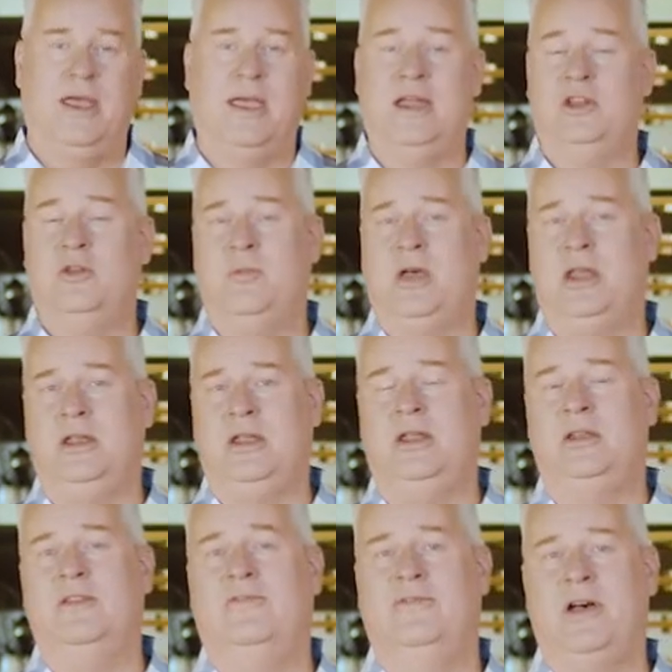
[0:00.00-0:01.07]
And you might
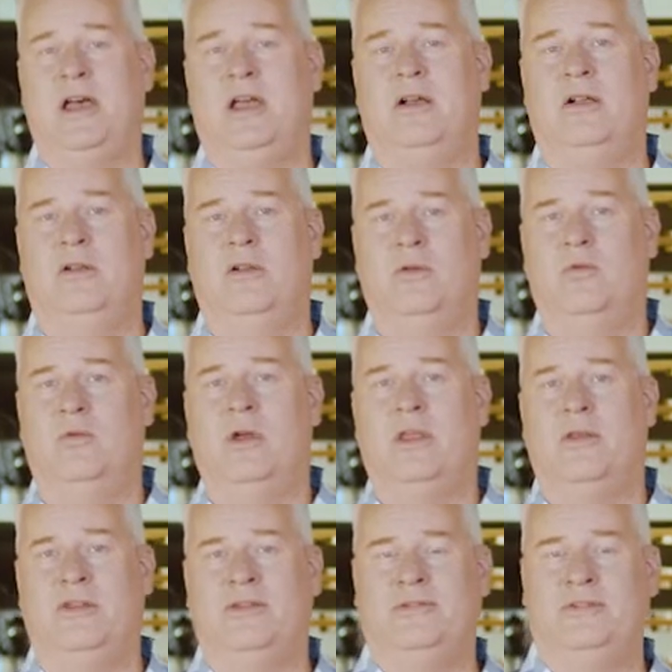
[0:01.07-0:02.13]
need to file
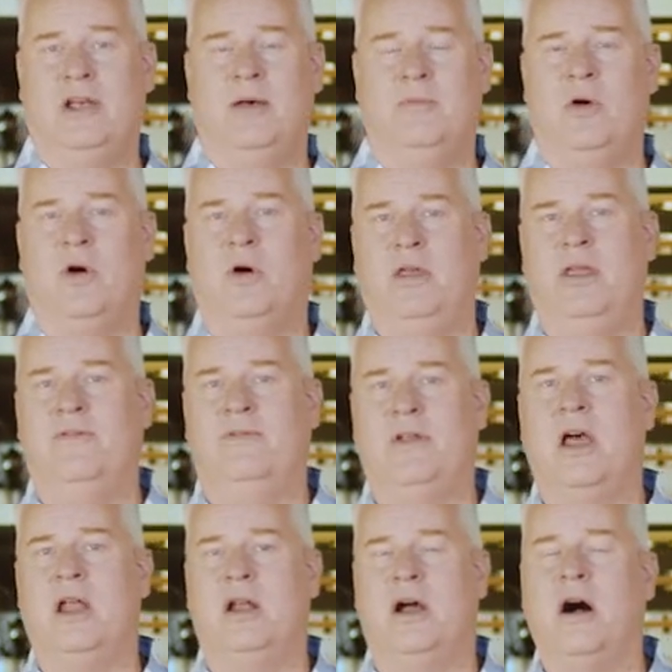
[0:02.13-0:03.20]
with some, if
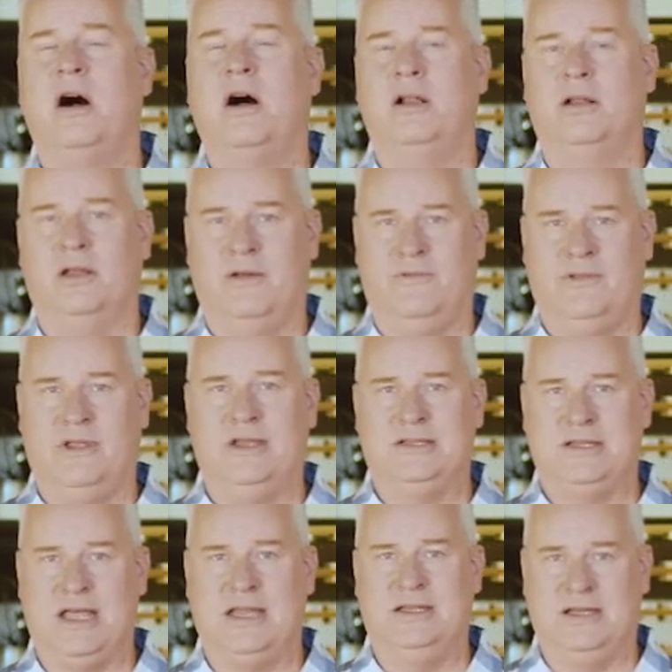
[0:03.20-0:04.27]
not all, of
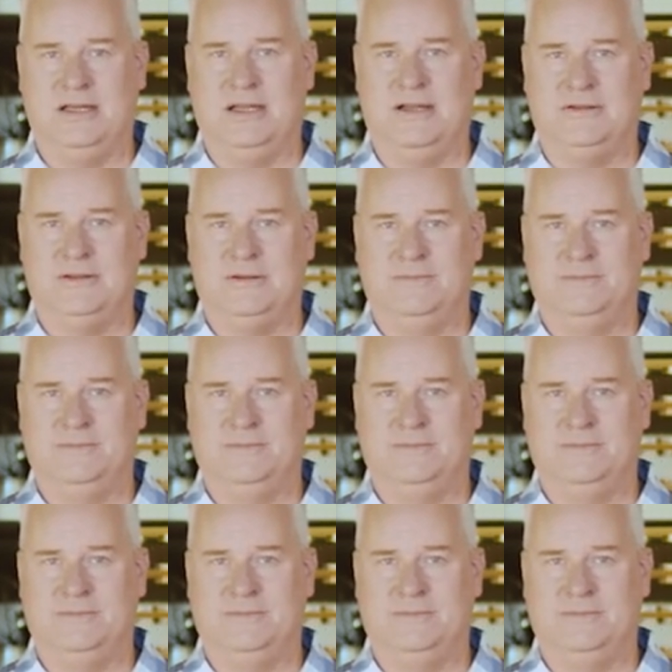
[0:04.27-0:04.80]
these entities.